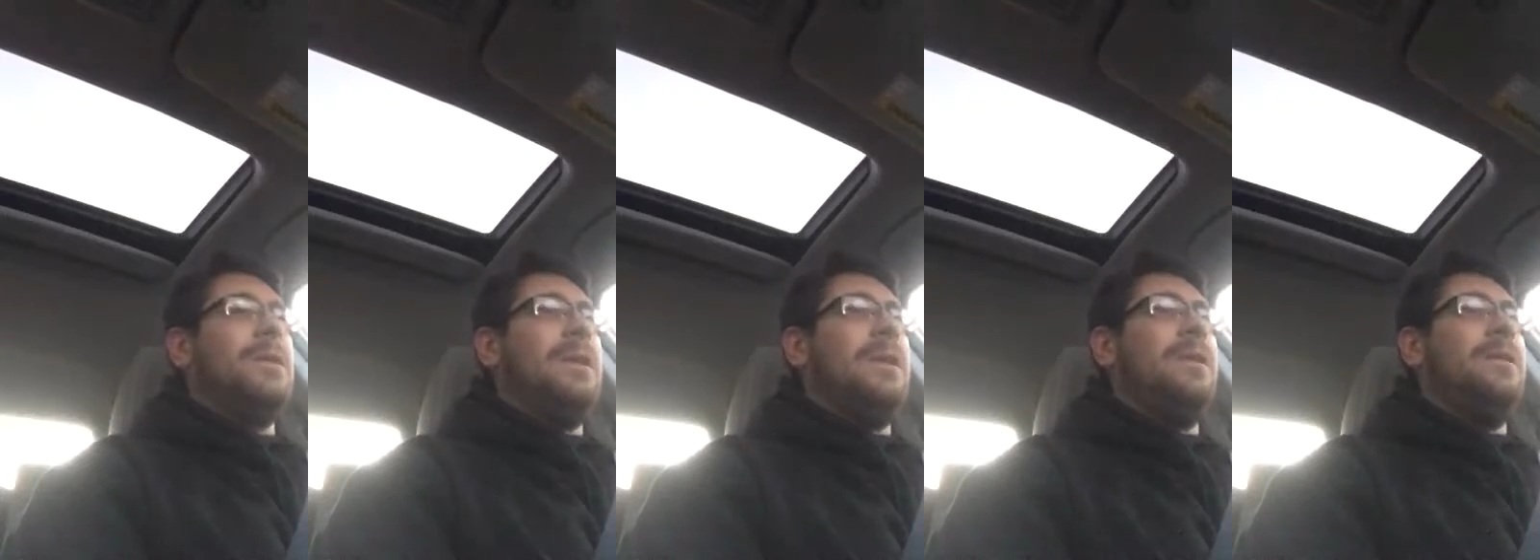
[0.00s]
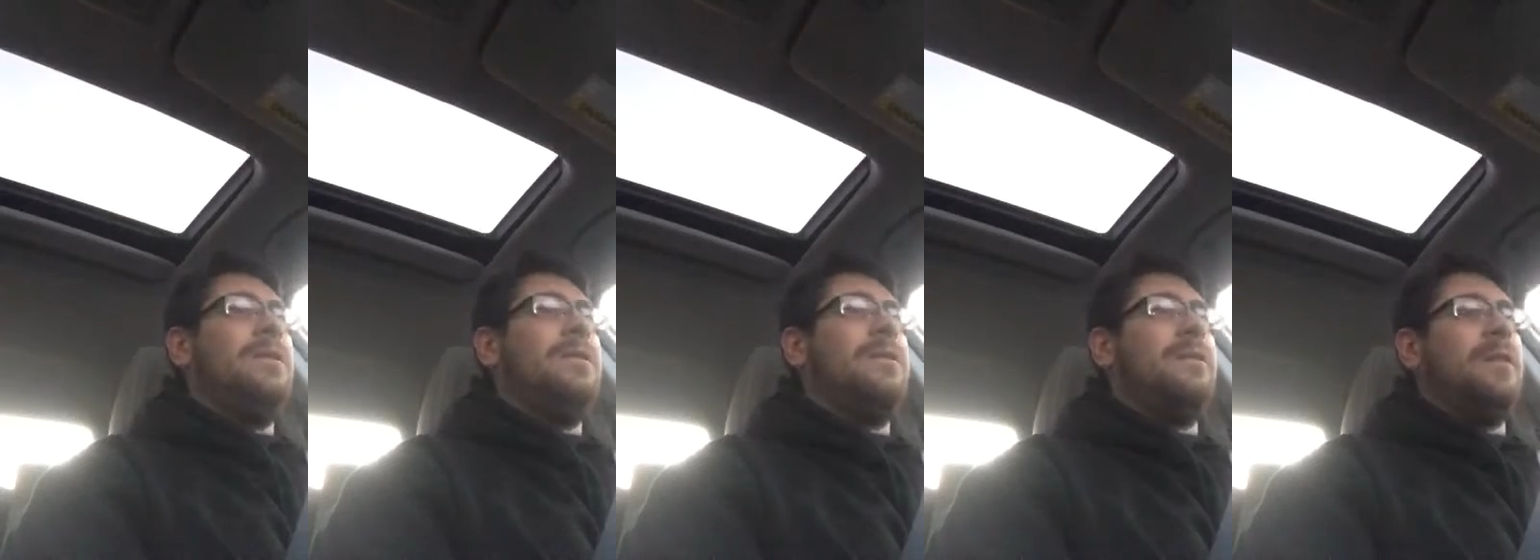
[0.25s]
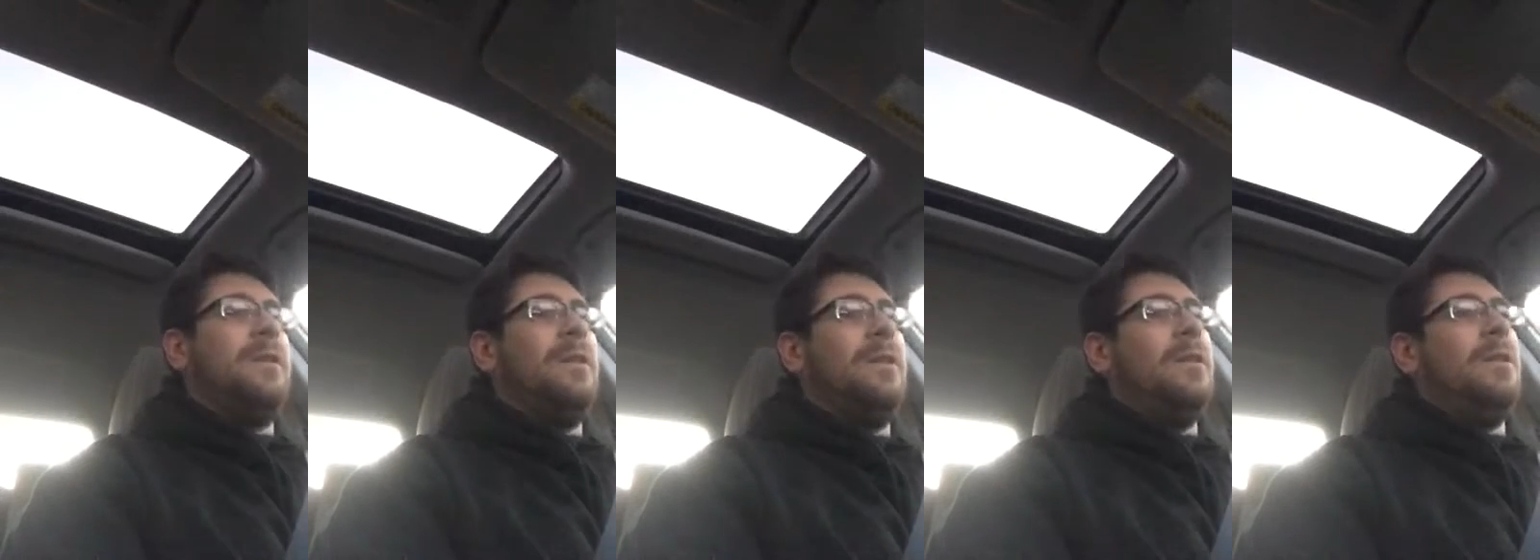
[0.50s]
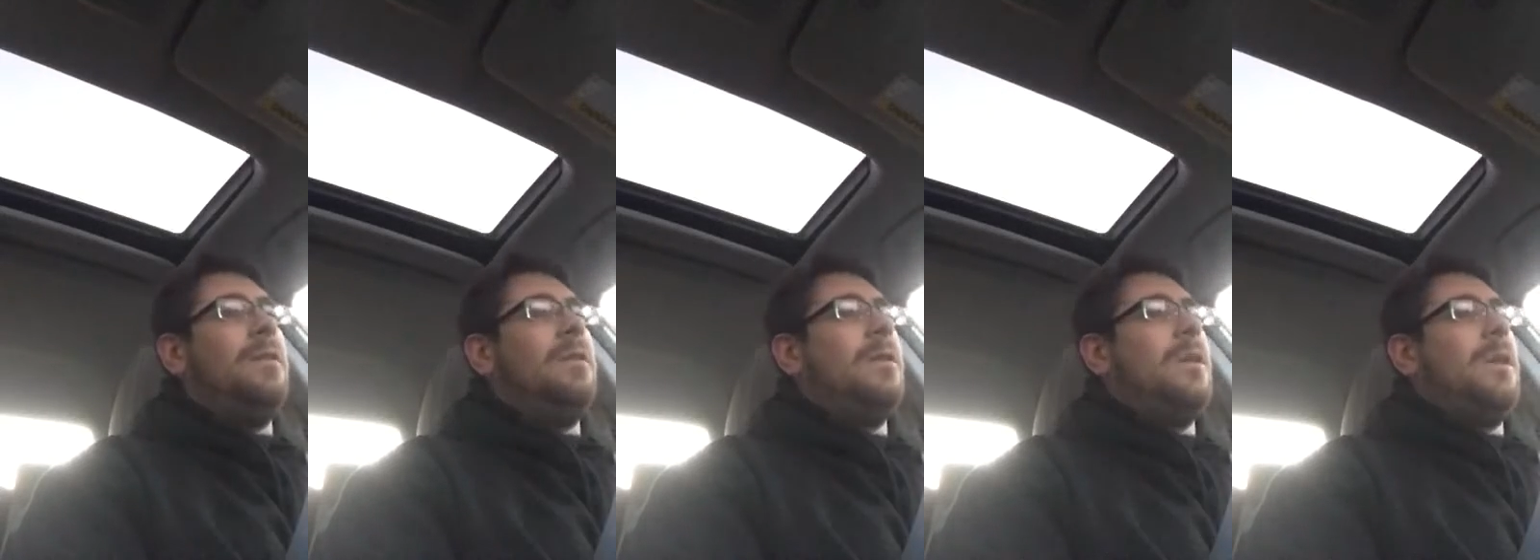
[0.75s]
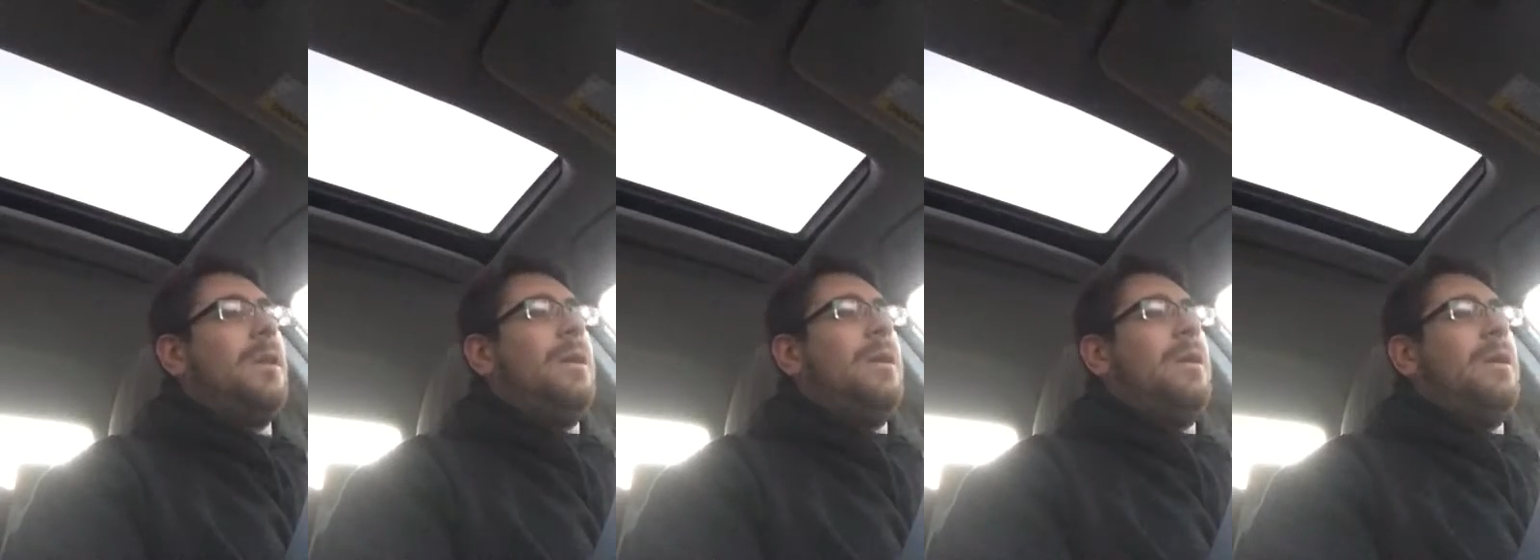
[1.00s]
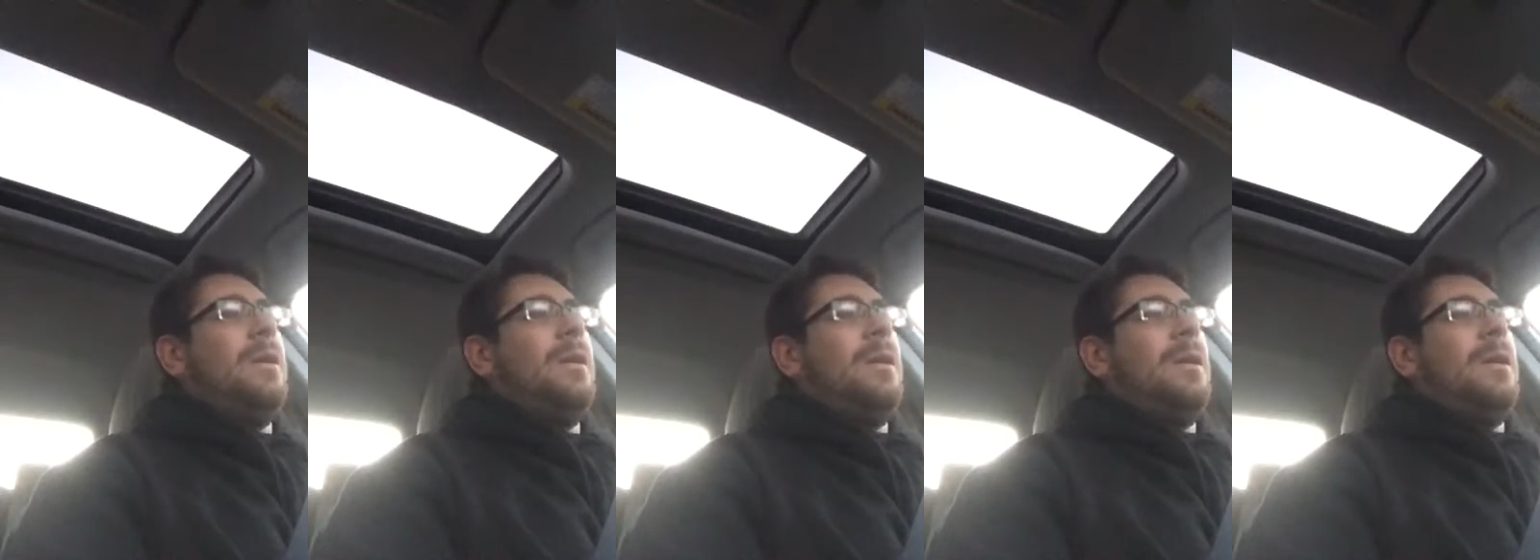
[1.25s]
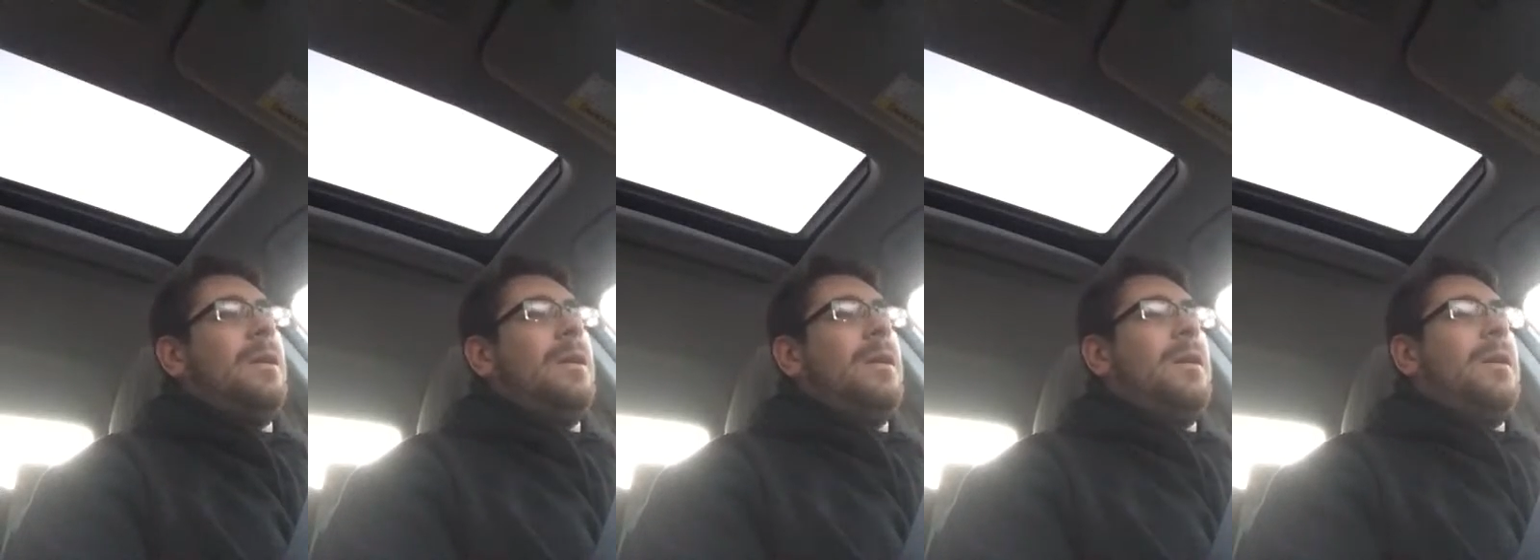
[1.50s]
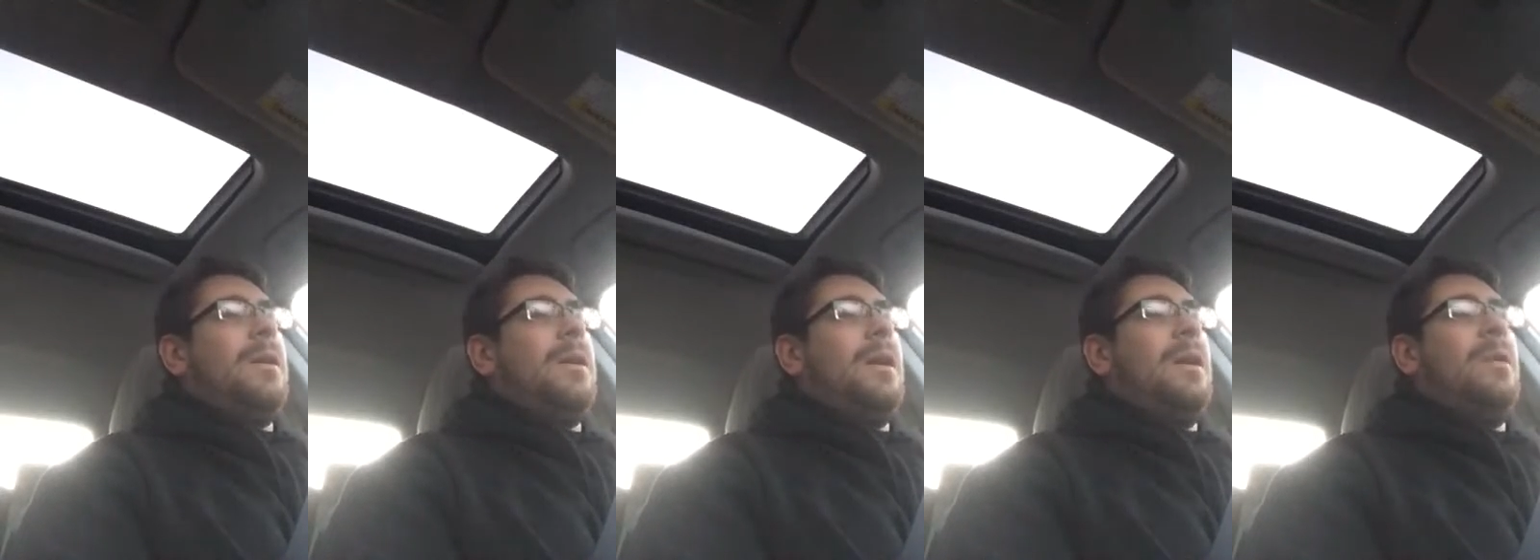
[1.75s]
lease still,
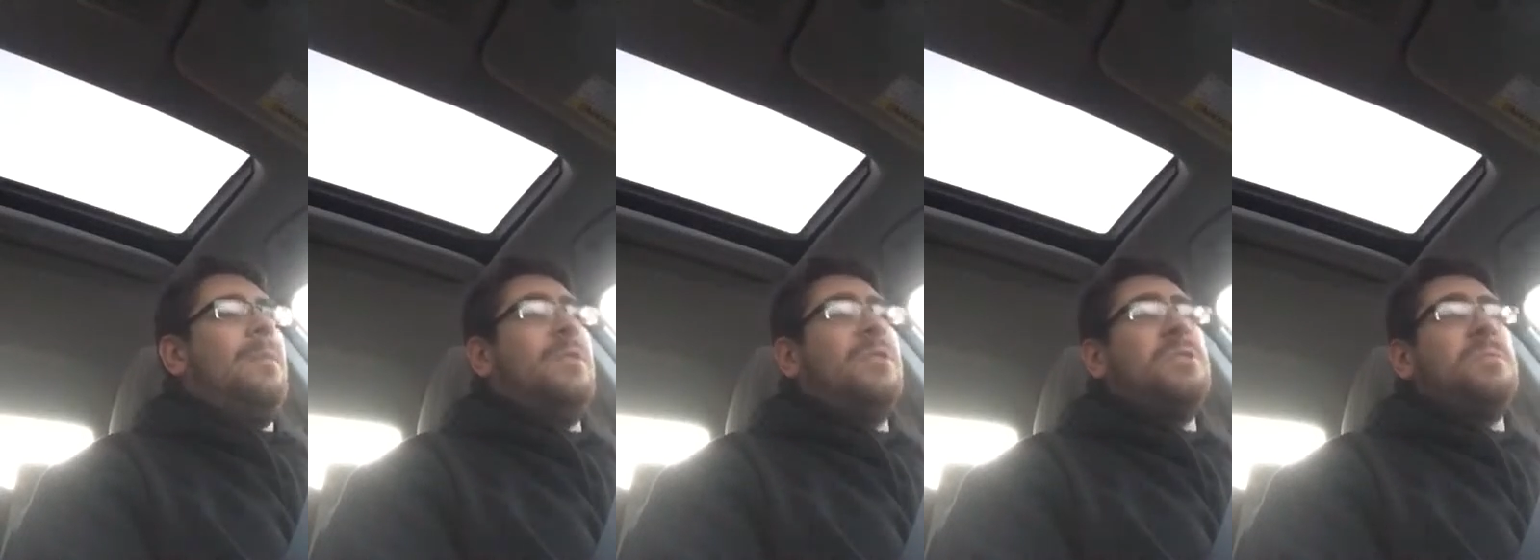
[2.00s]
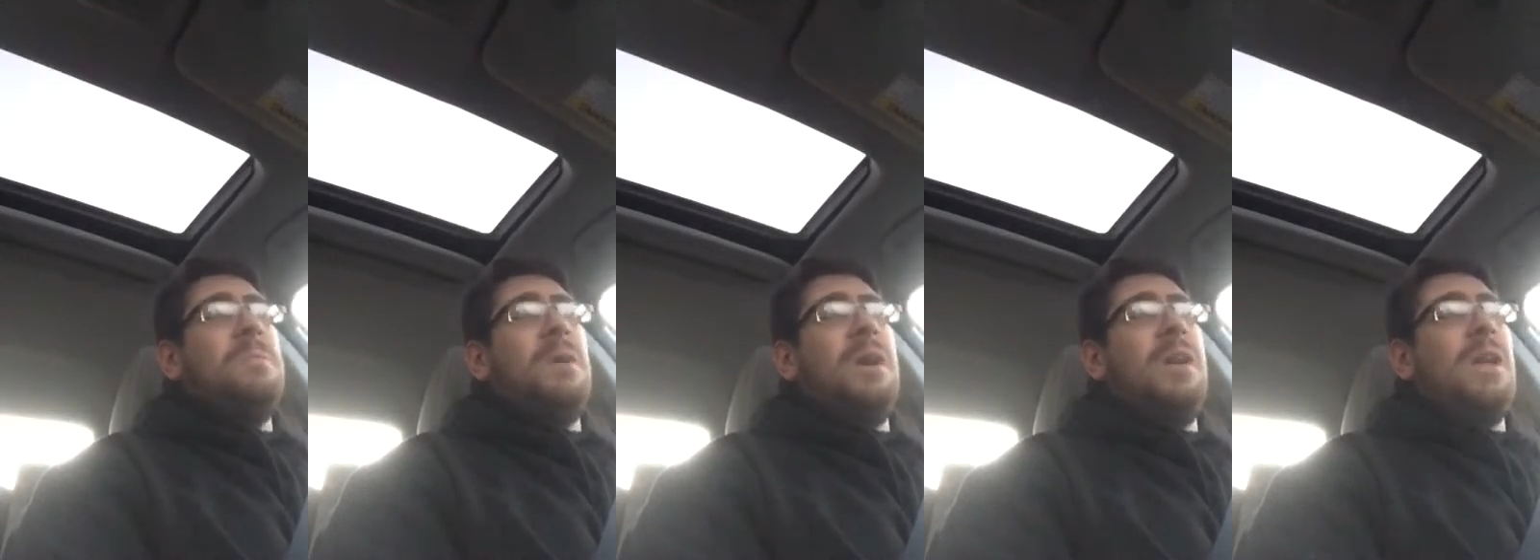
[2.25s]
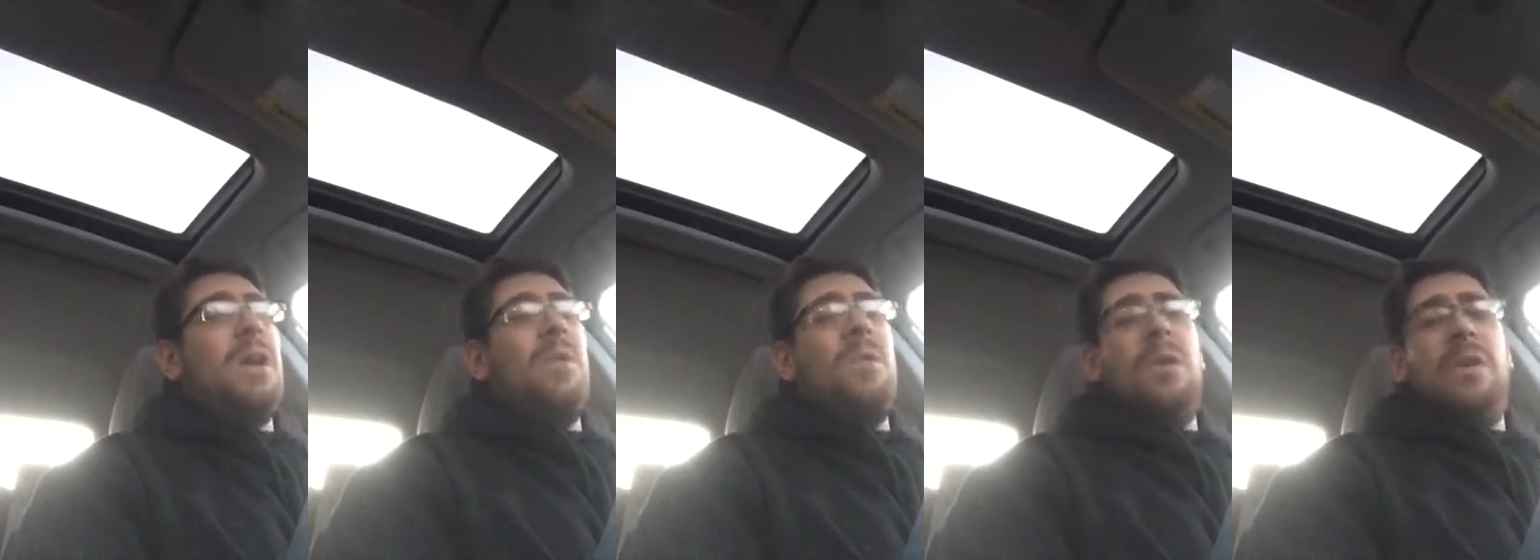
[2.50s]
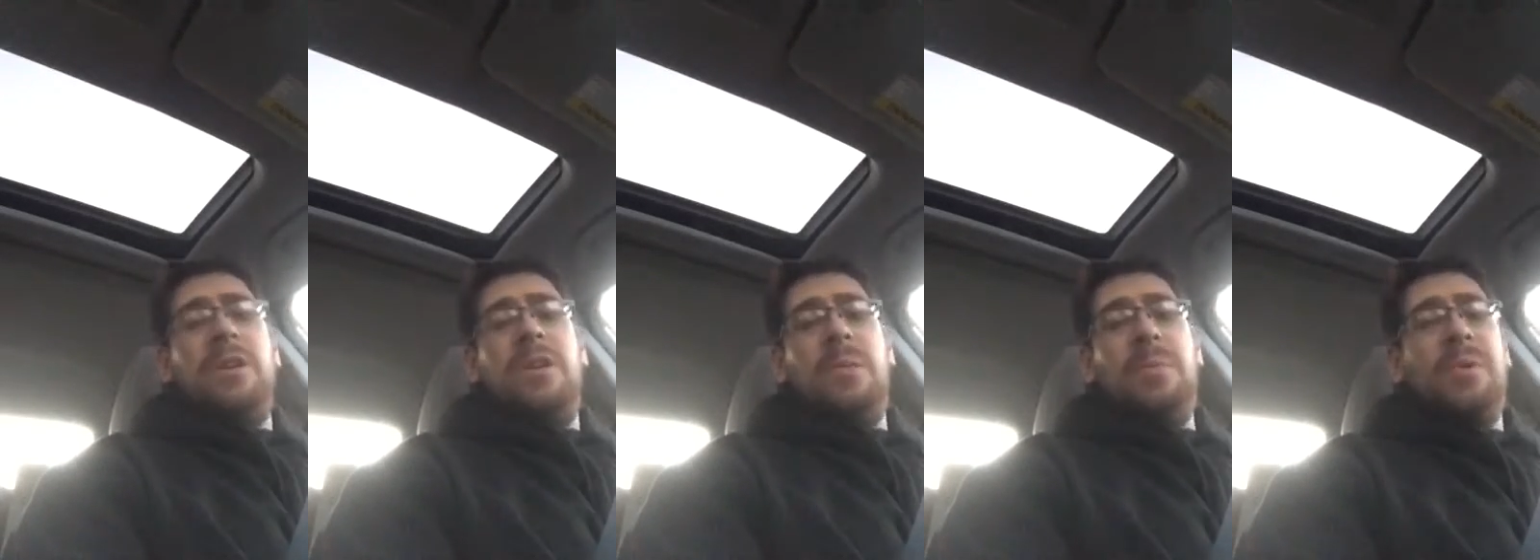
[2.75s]
how much money I wanted